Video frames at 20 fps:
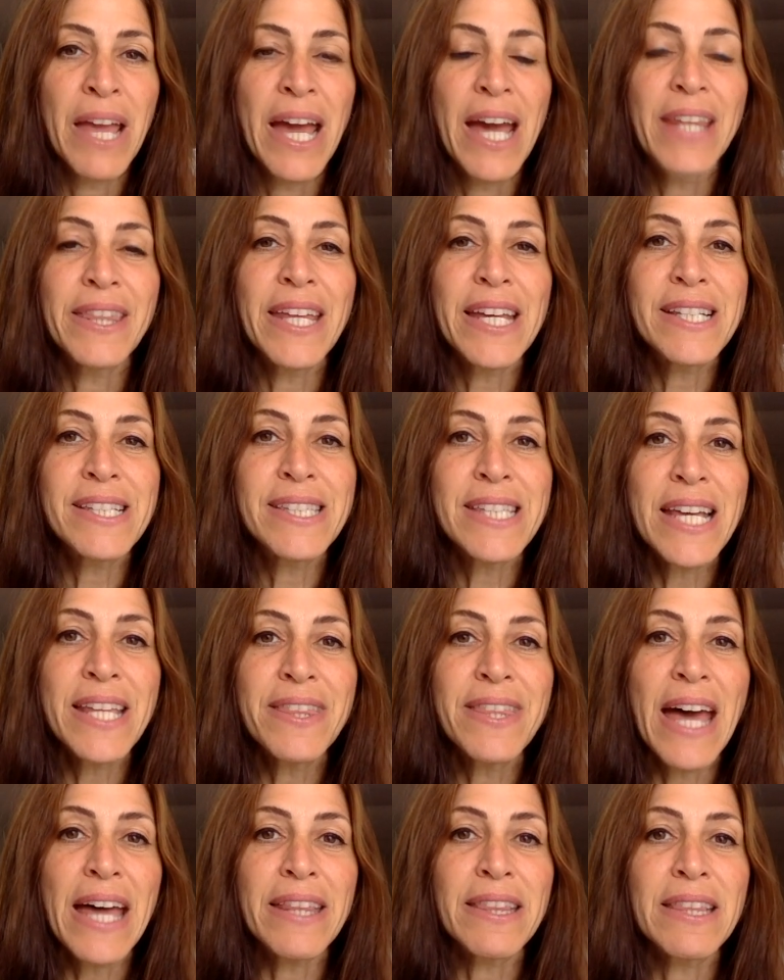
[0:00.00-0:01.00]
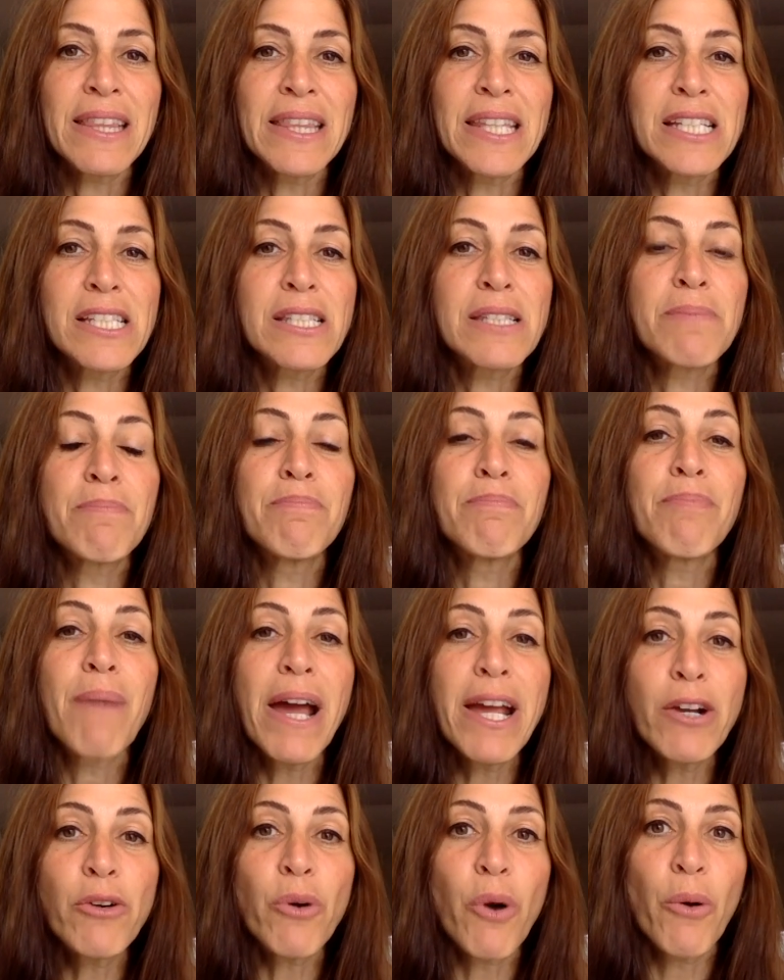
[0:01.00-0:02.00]
And they said that this
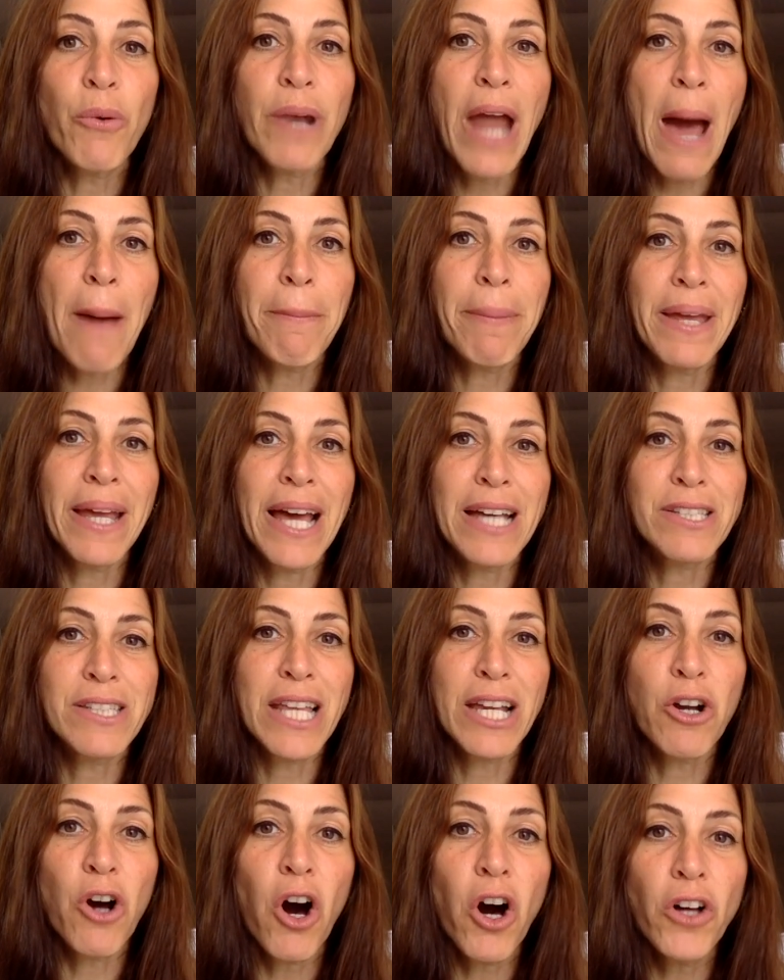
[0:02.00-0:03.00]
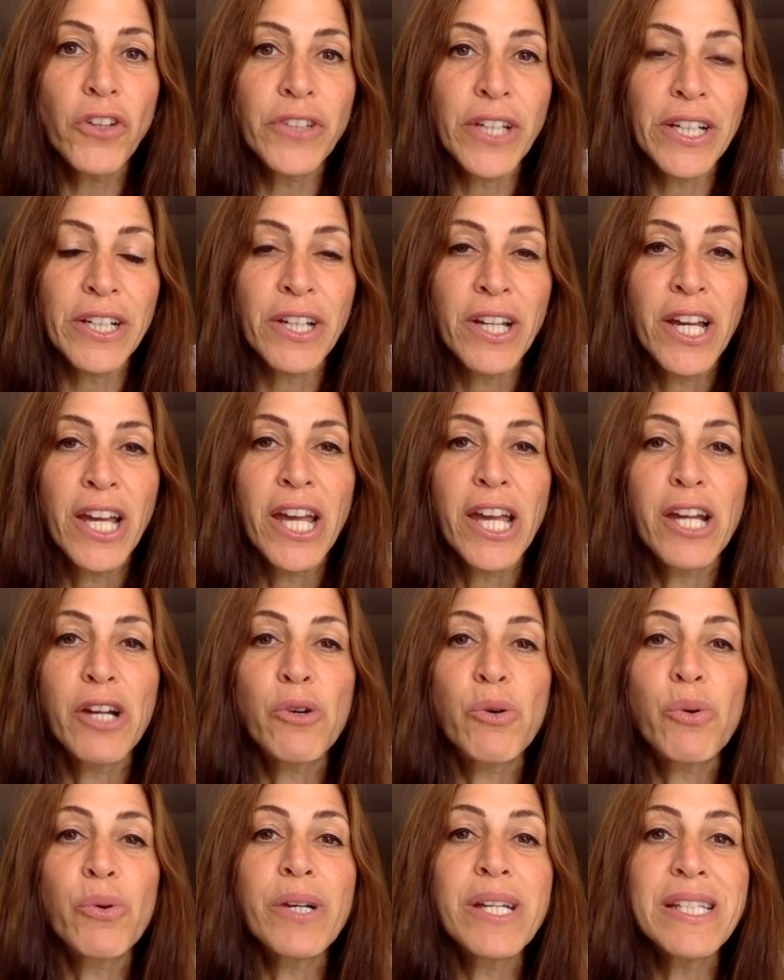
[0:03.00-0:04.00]
micro-napping, as they called it,
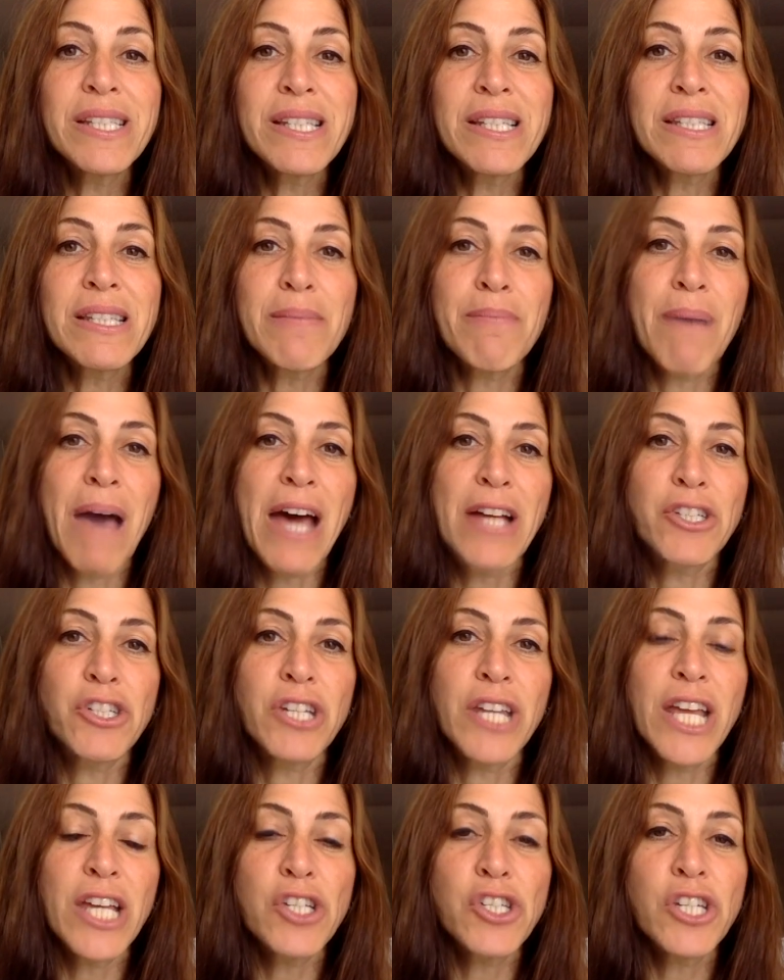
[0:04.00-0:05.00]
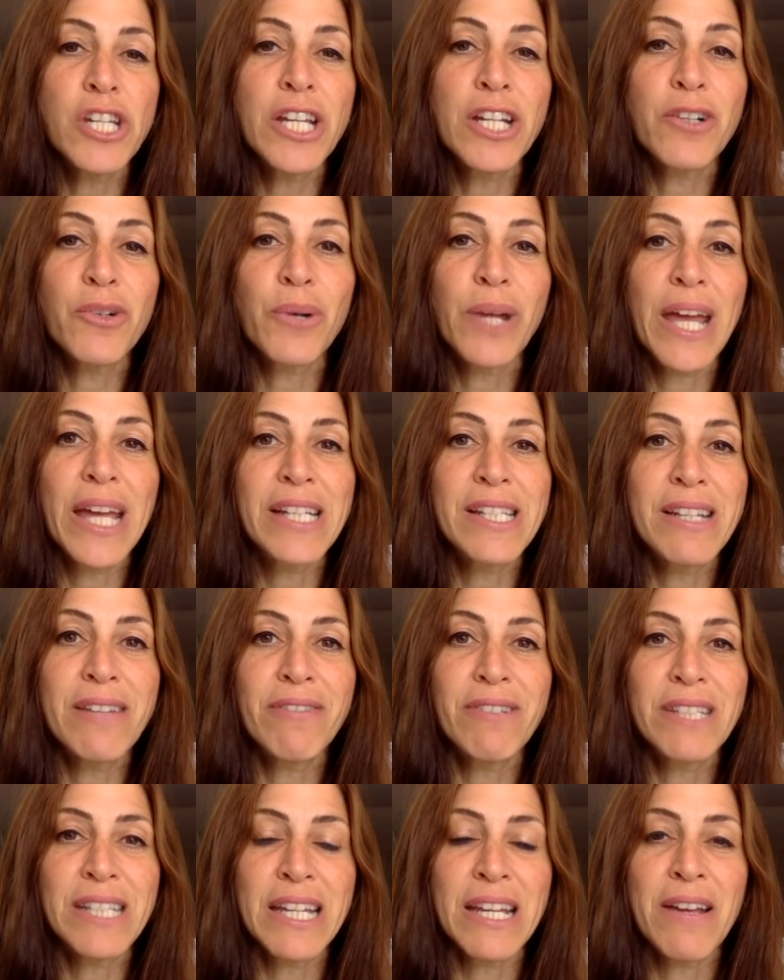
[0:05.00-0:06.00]
increases imagination and
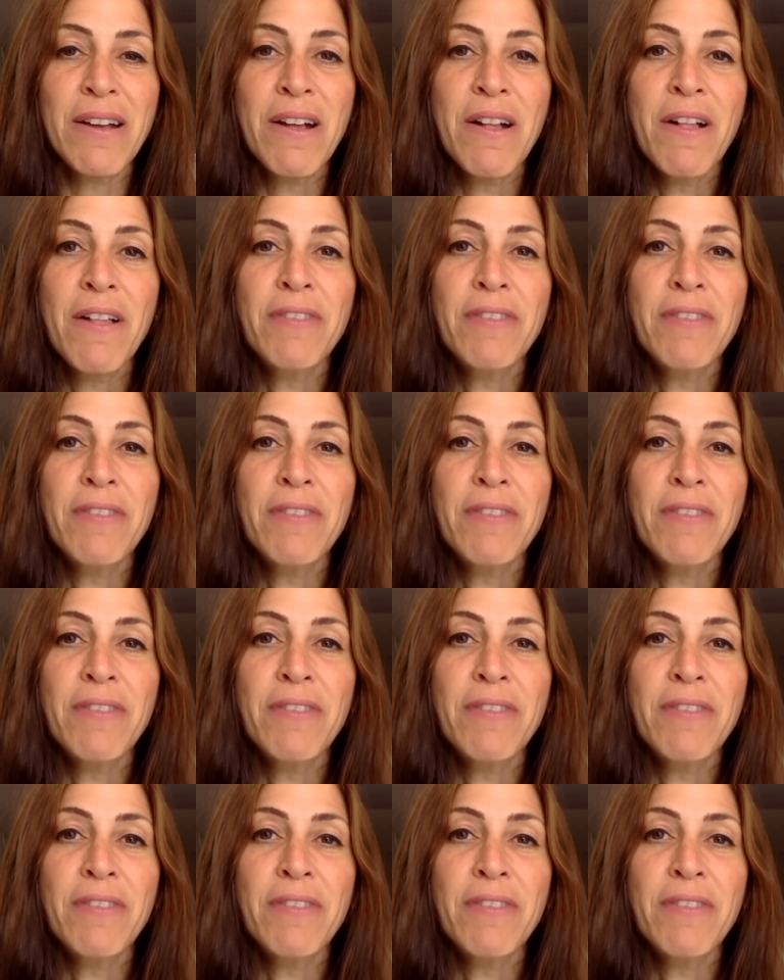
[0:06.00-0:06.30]
creativity.